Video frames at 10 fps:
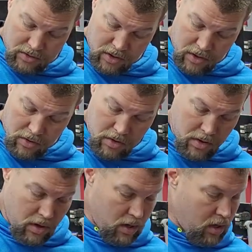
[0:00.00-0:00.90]
So
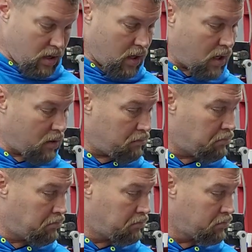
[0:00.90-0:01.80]

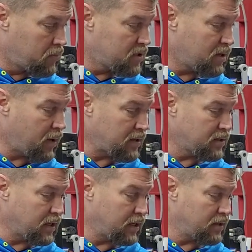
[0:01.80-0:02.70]
let's see about
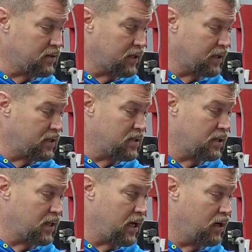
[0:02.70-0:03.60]
sticking this in
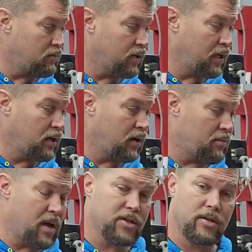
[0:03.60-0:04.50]
there and getting it all
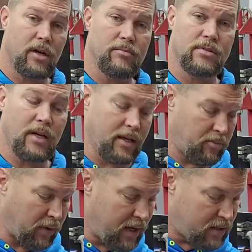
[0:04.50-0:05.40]
measured up and stuck in
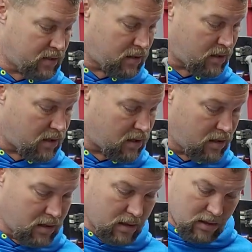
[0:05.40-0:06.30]
place, and
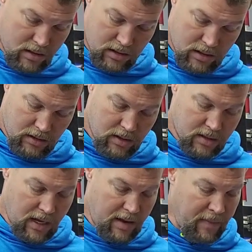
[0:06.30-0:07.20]
get this
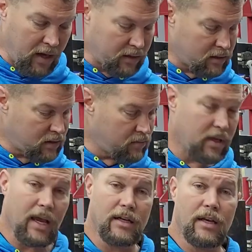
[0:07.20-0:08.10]
guy mounted. It'd be
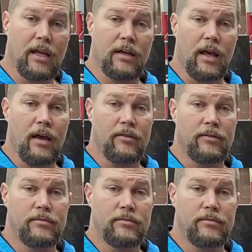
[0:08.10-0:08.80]
handy dandy to have.